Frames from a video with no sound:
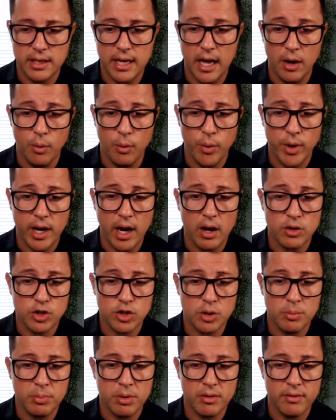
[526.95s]
that we
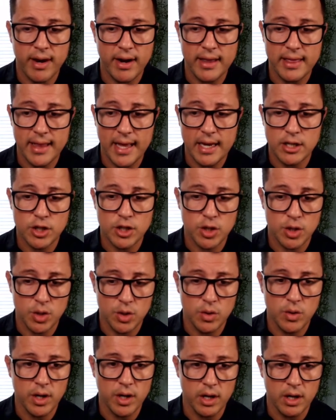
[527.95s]
also provide that
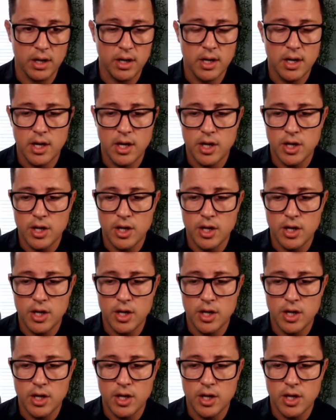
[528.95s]
to you here.